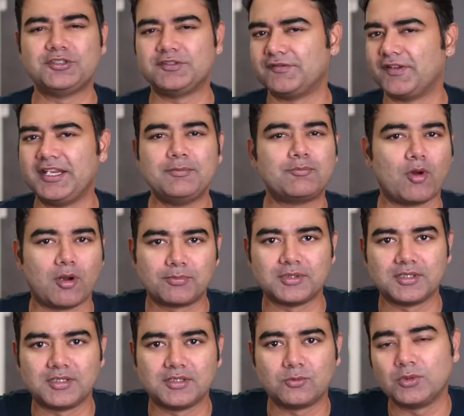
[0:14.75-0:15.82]
is very
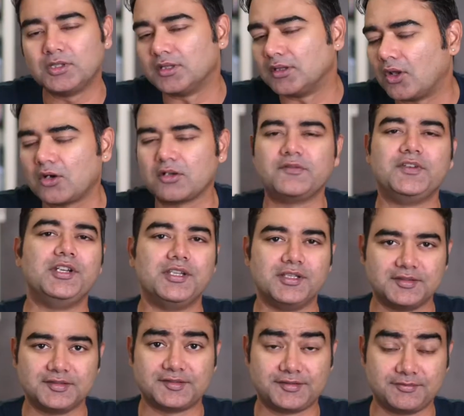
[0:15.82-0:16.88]
popular with a lot of Indians.